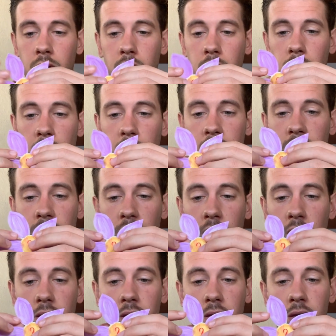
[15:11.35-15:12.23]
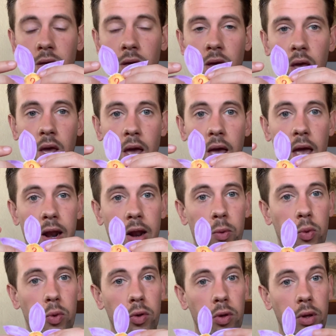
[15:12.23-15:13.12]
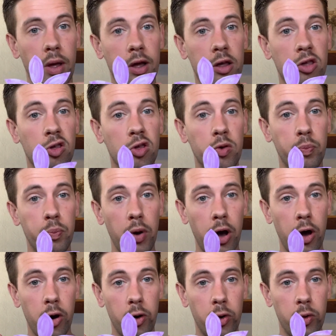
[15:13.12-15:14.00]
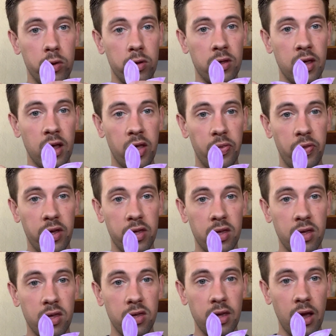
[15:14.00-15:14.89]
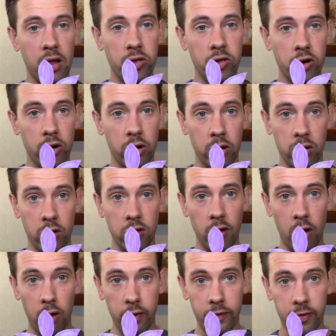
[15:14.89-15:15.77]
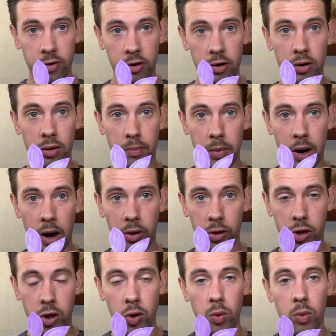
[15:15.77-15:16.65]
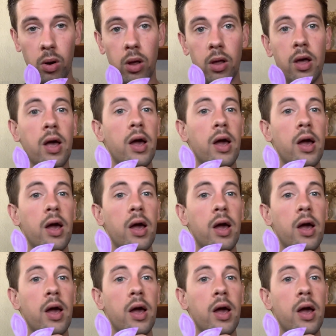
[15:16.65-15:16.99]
like this, and it will expose this center sulfur molecule.